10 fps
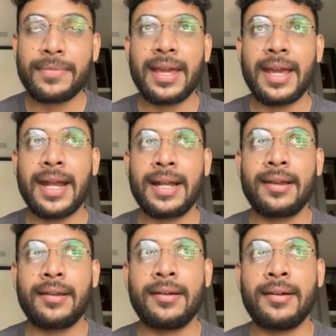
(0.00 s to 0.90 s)

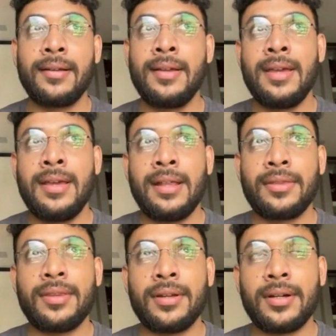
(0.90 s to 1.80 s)
and
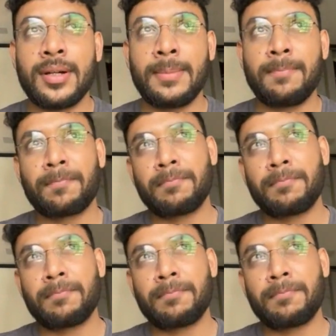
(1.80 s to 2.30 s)
the